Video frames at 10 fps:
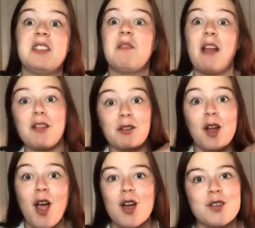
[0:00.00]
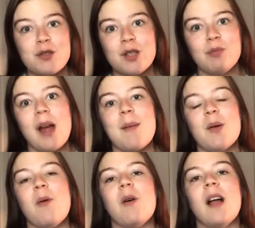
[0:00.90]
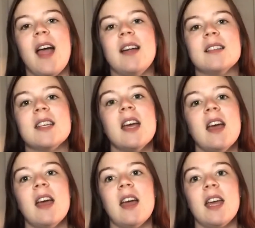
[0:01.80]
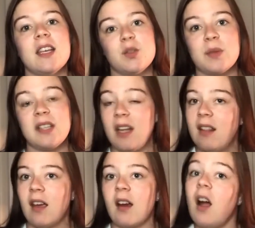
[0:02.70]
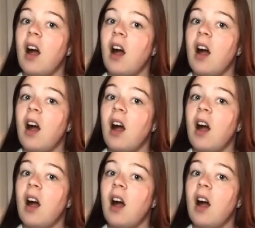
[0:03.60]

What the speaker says: down that little YouTube rabbit hole, and his was in there.